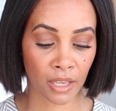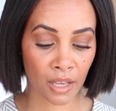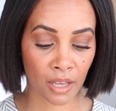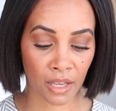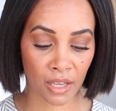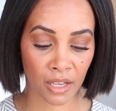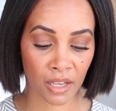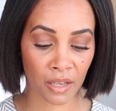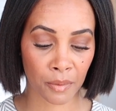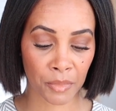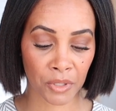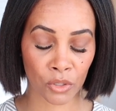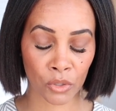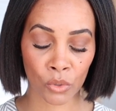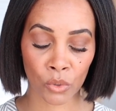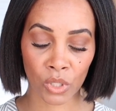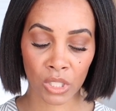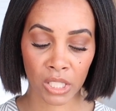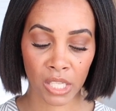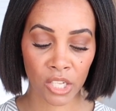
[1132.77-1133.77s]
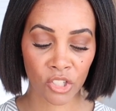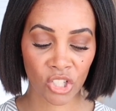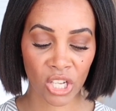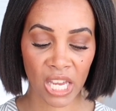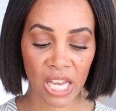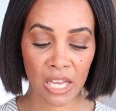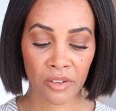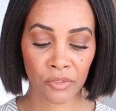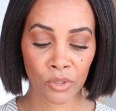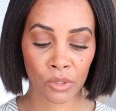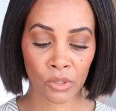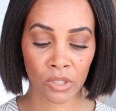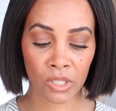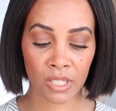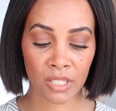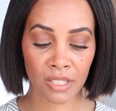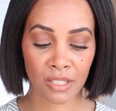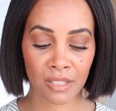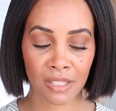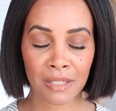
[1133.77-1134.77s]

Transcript: um, the little clutch I have on,